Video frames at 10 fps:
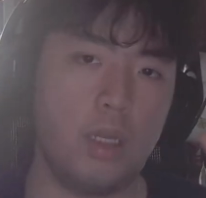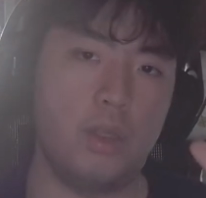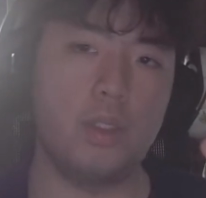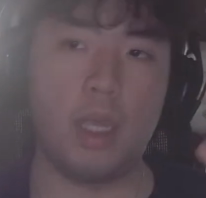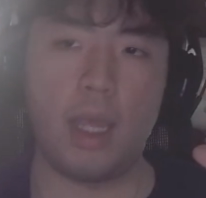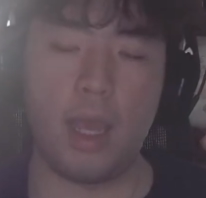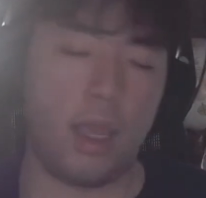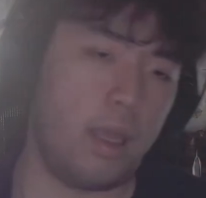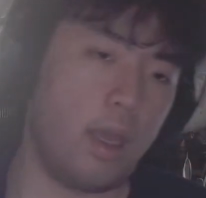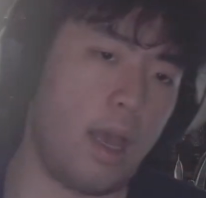You say,
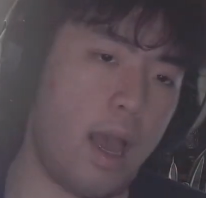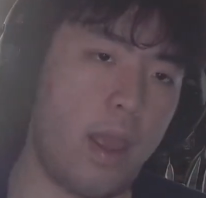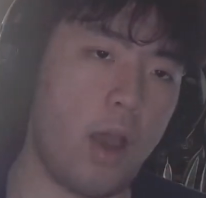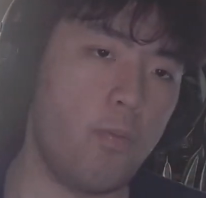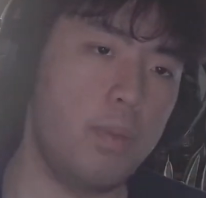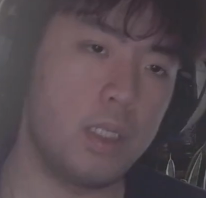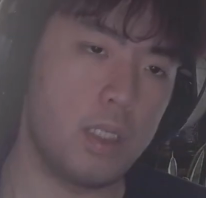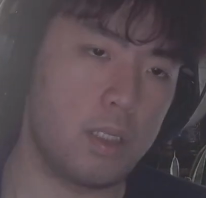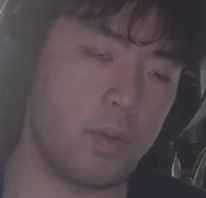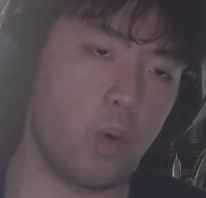"Hey, I help
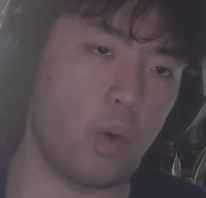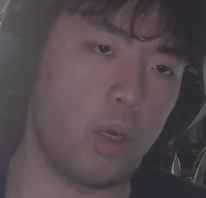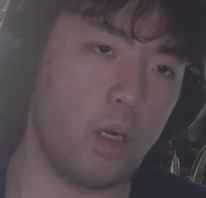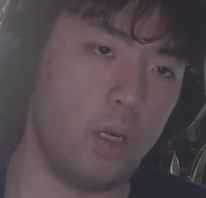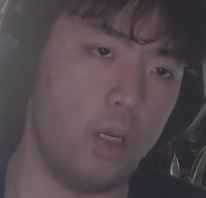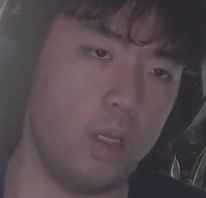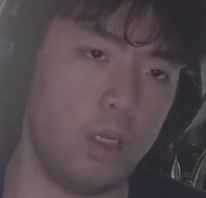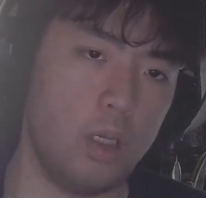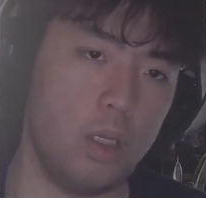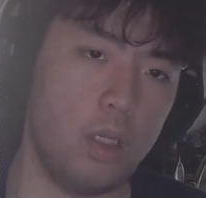business broker
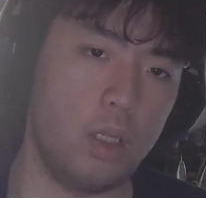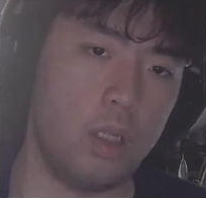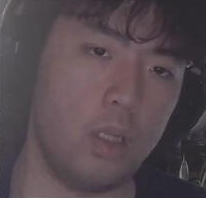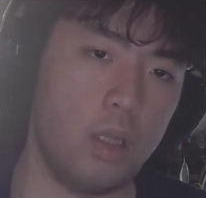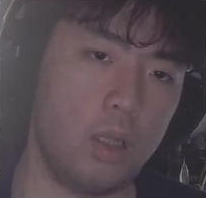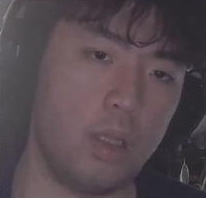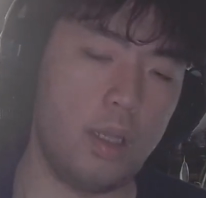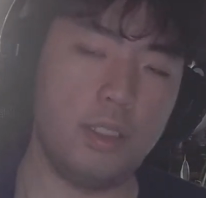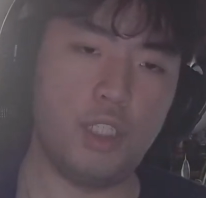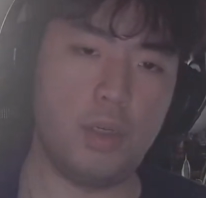
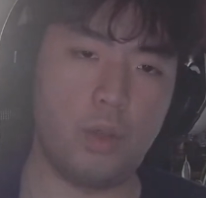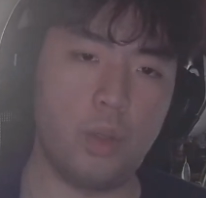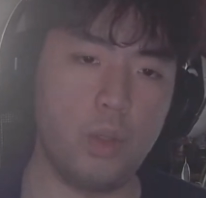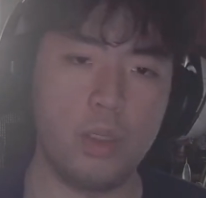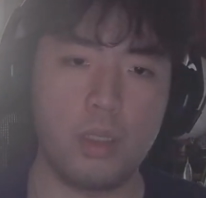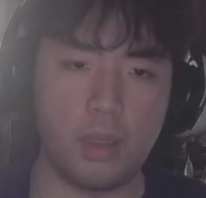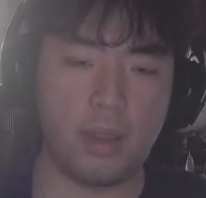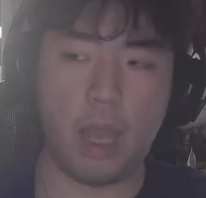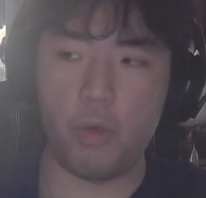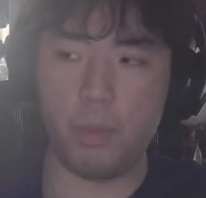in general."
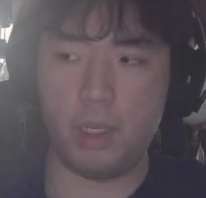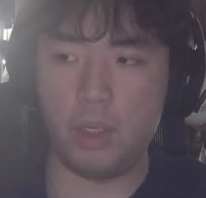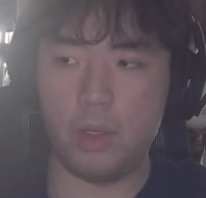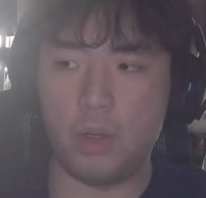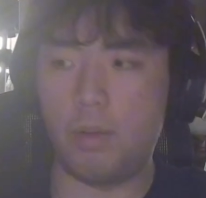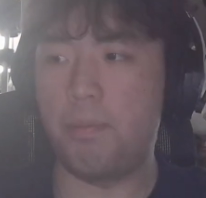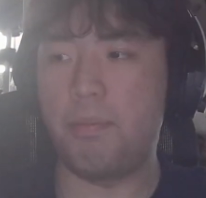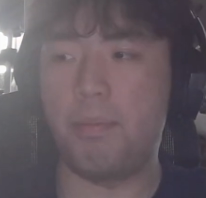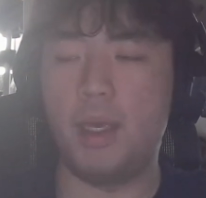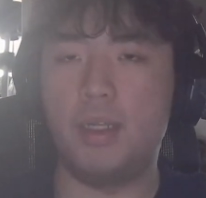That would be your
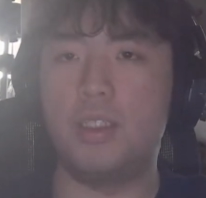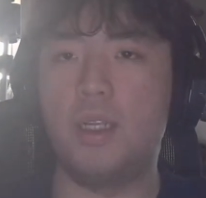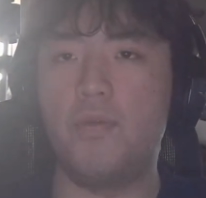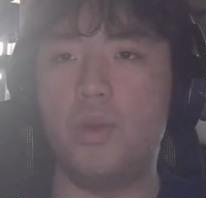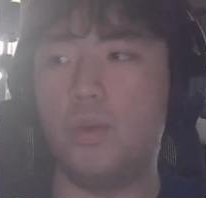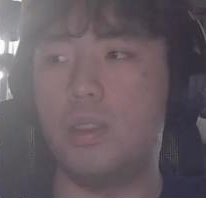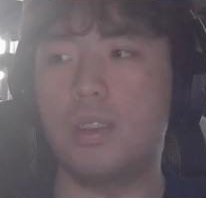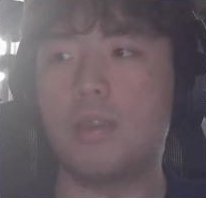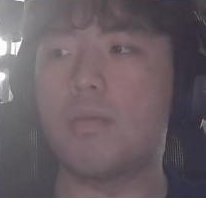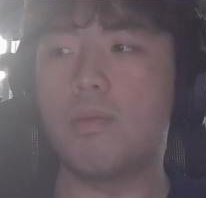pitch if you
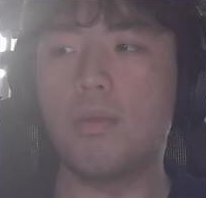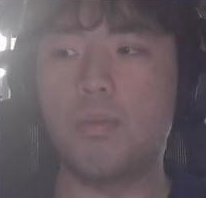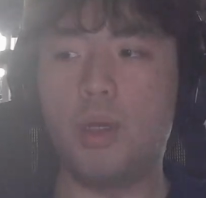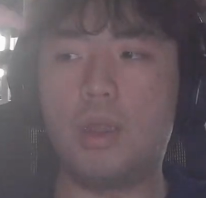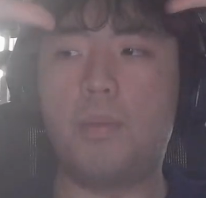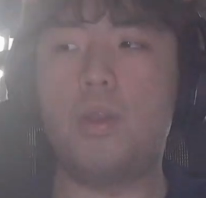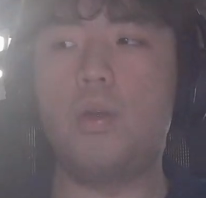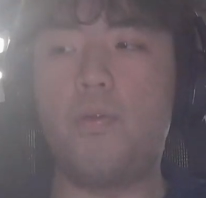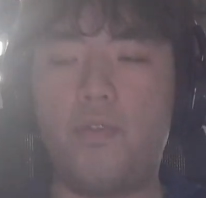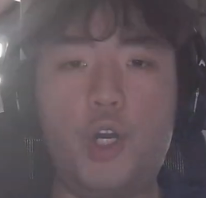just put them
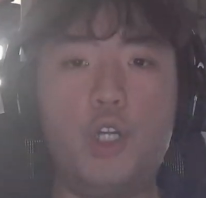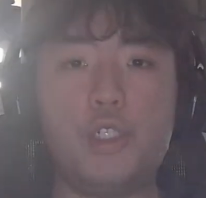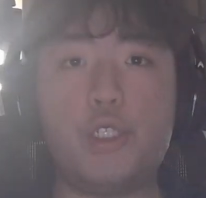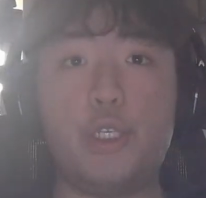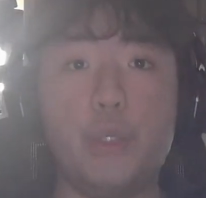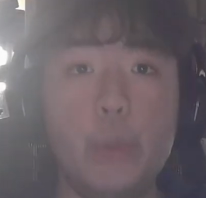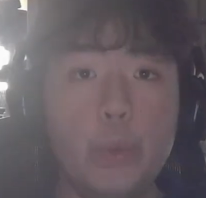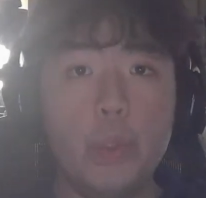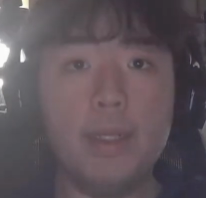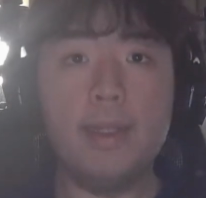through the first two,
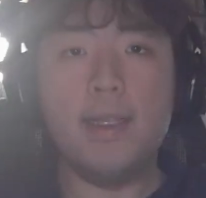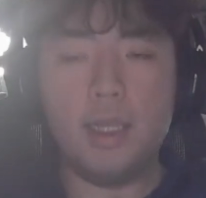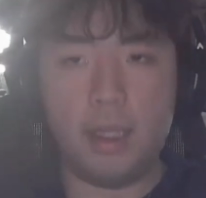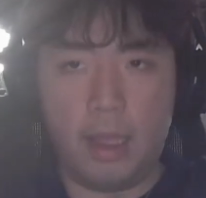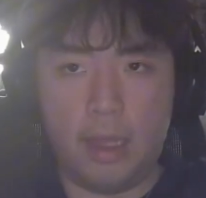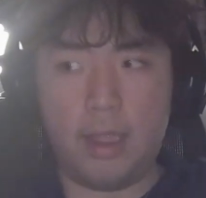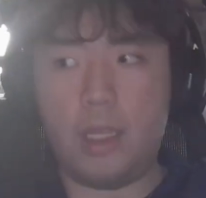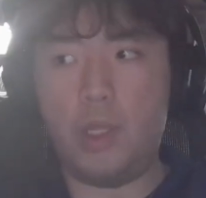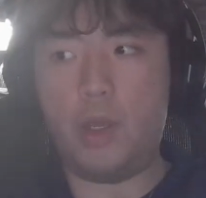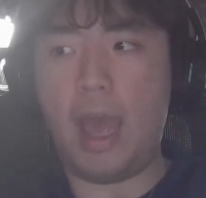and then
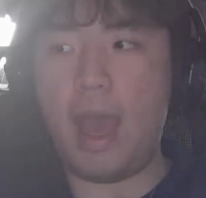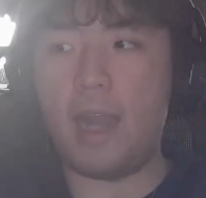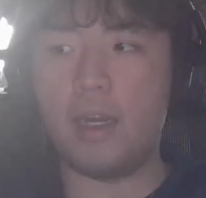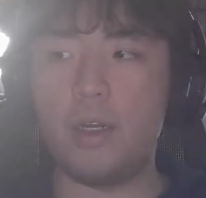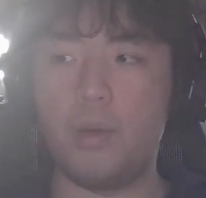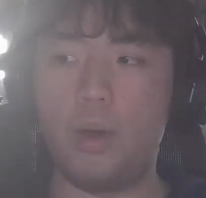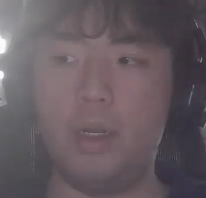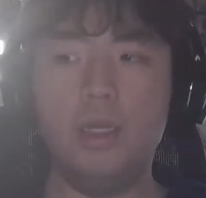you add another one.